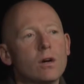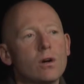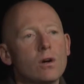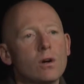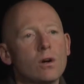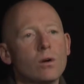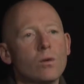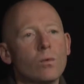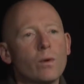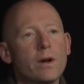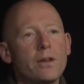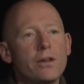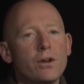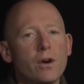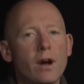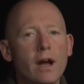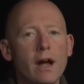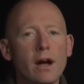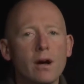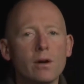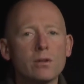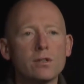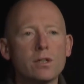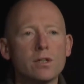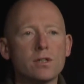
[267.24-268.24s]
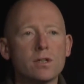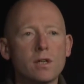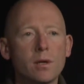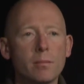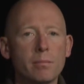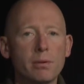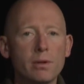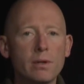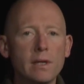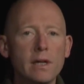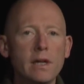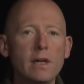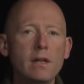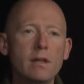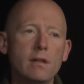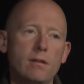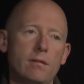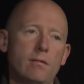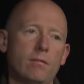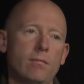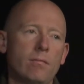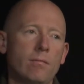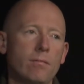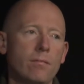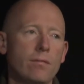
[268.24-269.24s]
when your house is complete,
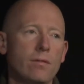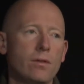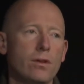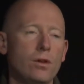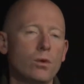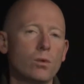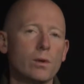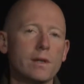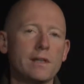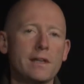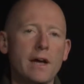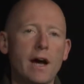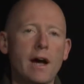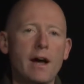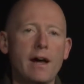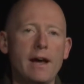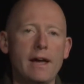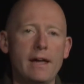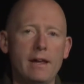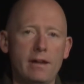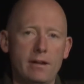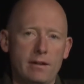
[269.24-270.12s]
you will die.